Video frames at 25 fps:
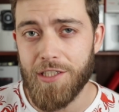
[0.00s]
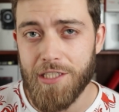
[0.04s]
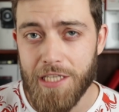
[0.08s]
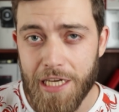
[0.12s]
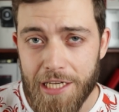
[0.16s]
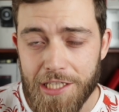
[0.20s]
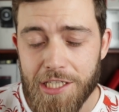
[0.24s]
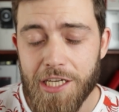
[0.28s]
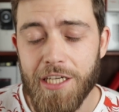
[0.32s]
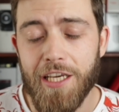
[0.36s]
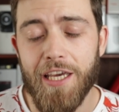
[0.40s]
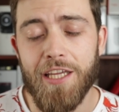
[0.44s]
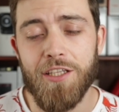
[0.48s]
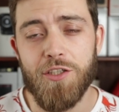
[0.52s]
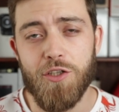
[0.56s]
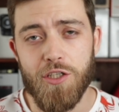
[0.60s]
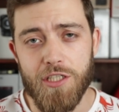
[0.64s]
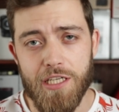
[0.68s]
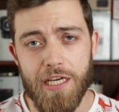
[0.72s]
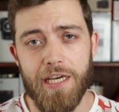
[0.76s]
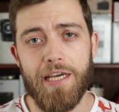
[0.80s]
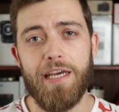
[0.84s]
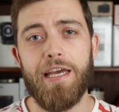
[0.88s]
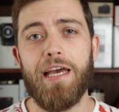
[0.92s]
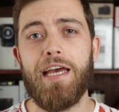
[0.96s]
and teaching. And
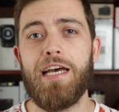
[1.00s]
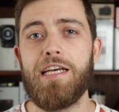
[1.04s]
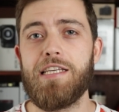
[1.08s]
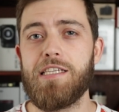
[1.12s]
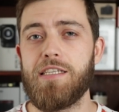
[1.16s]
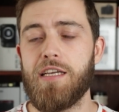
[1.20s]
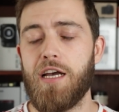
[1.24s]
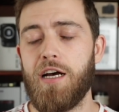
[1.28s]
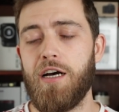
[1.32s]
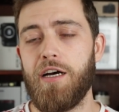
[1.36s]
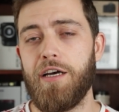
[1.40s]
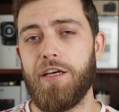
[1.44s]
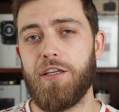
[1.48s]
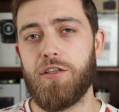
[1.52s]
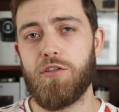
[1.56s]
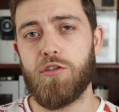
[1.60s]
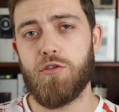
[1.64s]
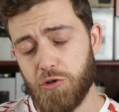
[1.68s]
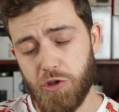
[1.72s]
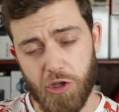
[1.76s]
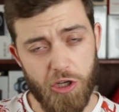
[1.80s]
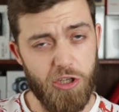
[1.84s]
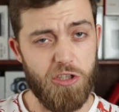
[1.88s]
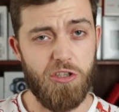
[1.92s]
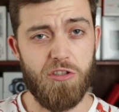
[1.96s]
today, as I
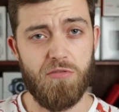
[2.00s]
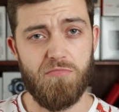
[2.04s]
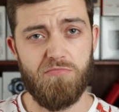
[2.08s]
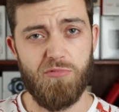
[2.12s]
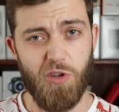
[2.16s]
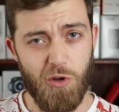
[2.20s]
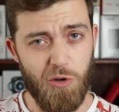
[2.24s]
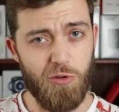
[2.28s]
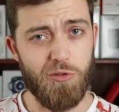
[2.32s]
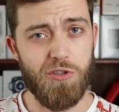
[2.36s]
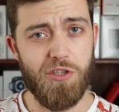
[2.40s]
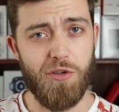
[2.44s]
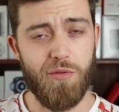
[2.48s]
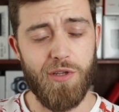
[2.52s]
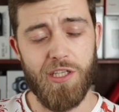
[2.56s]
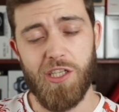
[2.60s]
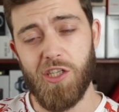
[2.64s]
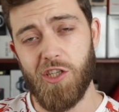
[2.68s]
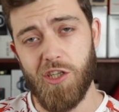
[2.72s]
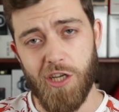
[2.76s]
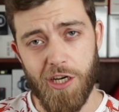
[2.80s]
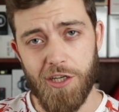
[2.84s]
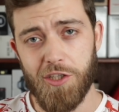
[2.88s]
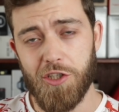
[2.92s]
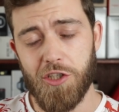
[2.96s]
just told you
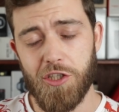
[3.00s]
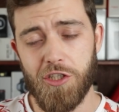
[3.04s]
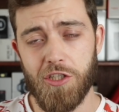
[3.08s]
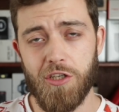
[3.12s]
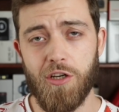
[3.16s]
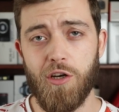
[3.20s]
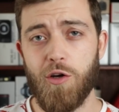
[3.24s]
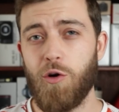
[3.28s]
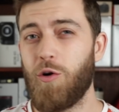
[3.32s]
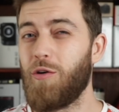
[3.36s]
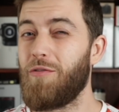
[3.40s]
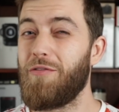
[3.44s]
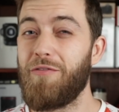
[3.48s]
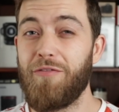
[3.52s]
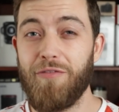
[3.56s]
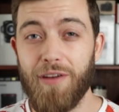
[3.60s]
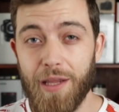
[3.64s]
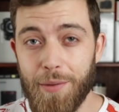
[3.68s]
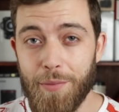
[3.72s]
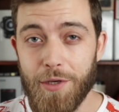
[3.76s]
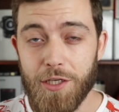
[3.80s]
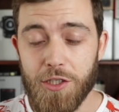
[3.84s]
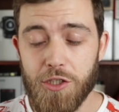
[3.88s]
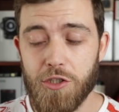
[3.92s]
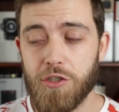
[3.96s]
in Dutch, or
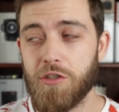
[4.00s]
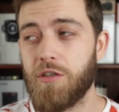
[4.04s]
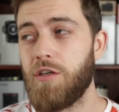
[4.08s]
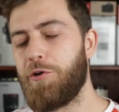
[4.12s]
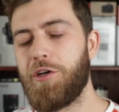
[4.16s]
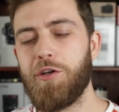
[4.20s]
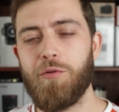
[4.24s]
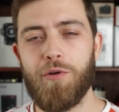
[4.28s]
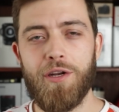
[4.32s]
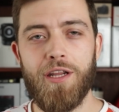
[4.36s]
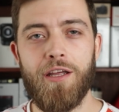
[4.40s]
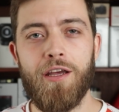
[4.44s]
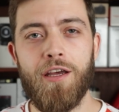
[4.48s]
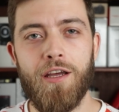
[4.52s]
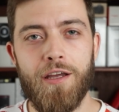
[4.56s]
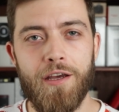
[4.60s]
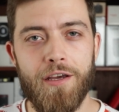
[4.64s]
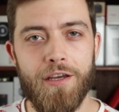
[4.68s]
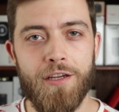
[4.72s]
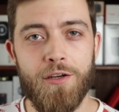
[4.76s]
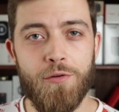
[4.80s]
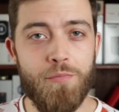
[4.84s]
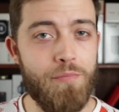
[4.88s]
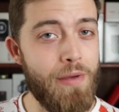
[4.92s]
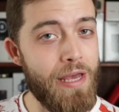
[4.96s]
Flemish, we're doing
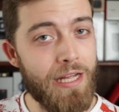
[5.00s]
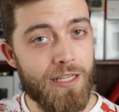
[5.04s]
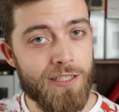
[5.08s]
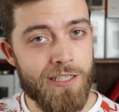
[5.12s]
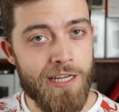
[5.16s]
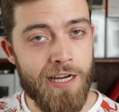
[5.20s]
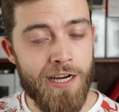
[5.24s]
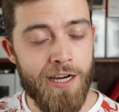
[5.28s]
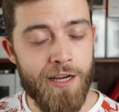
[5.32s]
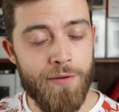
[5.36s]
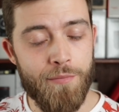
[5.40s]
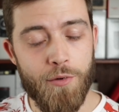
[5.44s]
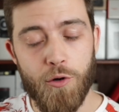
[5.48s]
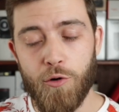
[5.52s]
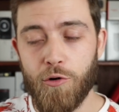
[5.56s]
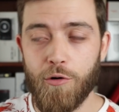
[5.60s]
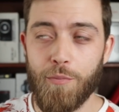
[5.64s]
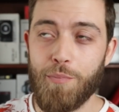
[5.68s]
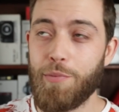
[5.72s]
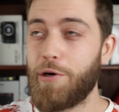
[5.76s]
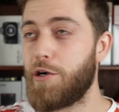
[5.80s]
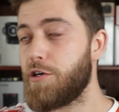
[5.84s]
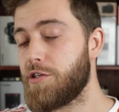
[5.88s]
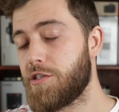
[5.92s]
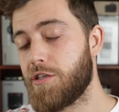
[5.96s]
a new mail time or
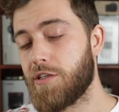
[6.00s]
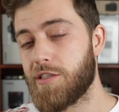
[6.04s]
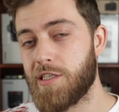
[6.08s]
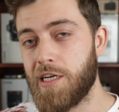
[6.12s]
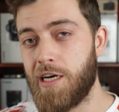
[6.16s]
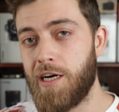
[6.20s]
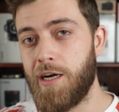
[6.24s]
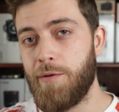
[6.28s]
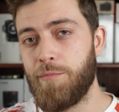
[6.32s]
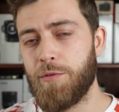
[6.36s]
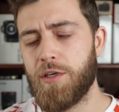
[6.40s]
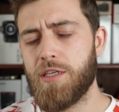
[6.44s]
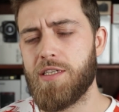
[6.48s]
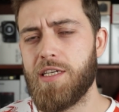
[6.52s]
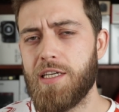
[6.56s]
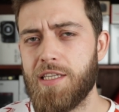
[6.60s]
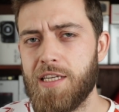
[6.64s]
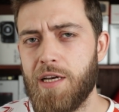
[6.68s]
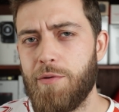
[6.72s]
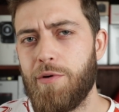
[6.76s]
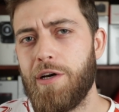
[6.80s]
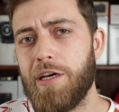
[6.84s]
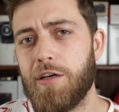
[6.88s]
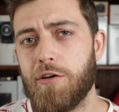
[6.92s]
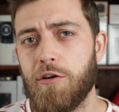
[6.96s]
parcel time, because
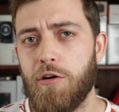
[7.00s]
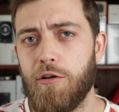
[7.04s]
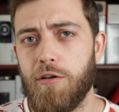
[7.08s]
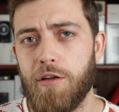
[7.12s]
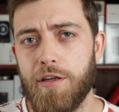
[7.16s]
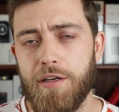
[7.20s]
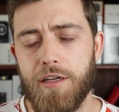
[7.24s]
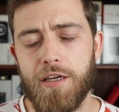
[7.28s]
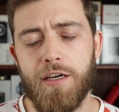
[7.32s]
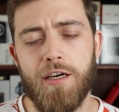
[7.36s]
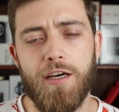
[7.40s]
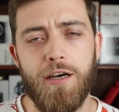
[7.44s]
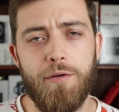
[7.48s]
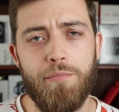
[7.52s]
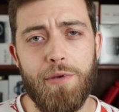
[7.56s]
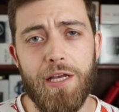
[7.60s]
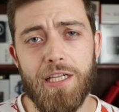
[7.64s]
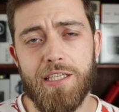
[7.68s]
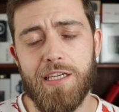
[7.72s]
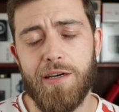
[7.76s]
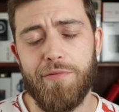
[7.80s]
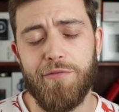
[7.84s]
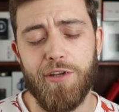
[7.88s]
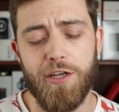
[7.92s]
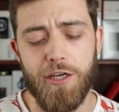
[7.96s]
that's how I call it,
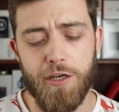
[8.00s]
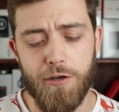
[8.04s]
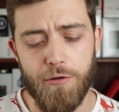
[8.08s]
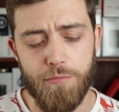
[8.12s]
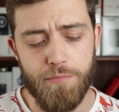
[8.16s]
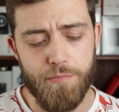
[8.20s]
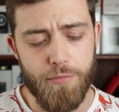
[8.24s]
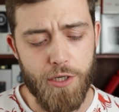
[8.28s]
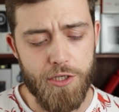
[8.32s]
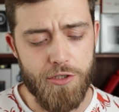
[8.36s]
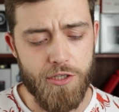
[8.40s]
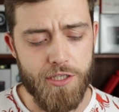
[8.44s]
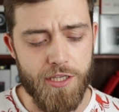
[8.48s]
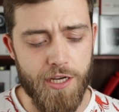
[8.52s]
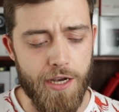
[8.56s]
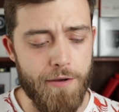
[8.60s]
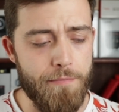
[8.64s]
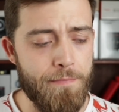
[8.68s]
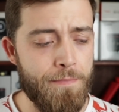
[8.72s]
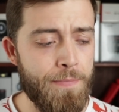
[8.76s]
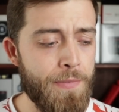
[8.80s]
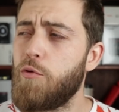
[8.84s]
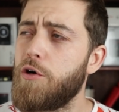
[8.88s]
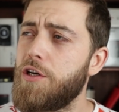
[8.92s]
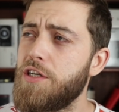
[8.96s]
mail time video, parcel
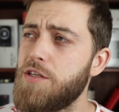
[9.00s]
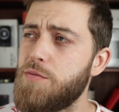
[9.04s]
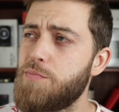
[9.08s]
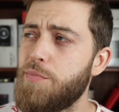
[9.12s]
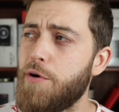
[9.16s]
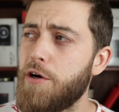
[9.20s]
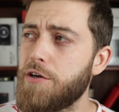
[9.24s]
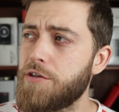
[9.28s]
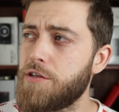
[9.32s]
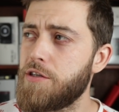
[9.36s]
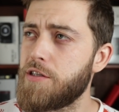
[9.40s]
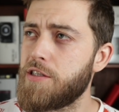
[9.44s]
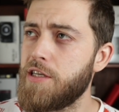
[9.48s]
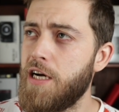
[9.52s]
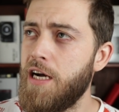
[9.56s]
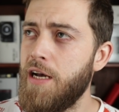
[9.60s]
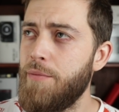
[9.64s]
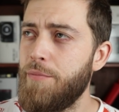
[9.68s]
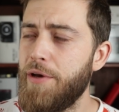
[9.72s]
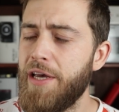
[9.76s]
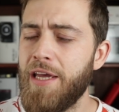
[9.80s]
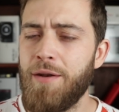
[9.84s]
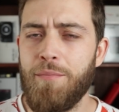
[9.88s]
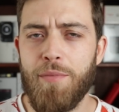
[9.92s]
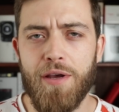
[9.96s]
time. What is parcel
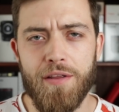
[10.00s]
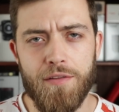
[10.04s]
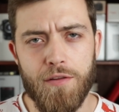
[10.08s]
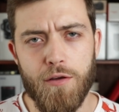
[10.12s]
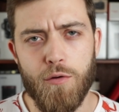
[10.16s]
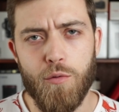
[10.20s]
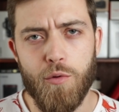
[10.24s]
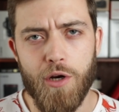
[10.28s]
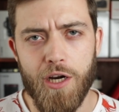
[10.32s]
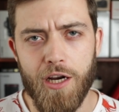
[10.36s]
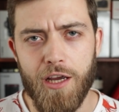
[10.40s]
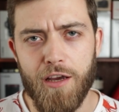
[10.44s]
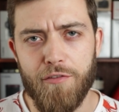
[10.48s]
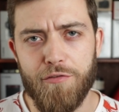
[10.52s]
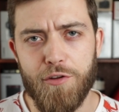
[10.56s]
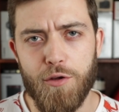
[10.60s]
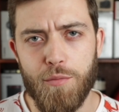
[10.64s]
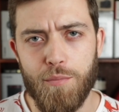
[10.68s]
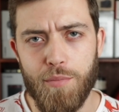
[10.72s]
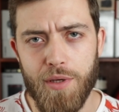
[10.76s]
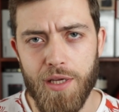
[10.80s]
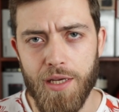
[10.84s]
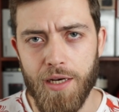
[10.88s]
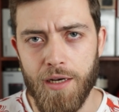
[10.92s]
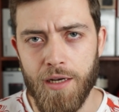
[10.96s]
time? And Matthew, where have
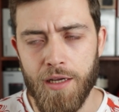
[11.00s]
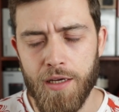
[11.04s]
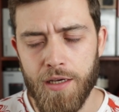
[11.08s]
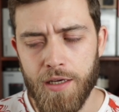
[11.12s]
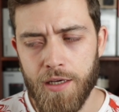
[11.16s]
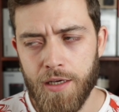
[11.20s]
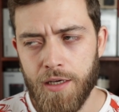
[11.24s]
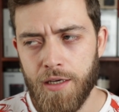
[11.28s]
you been?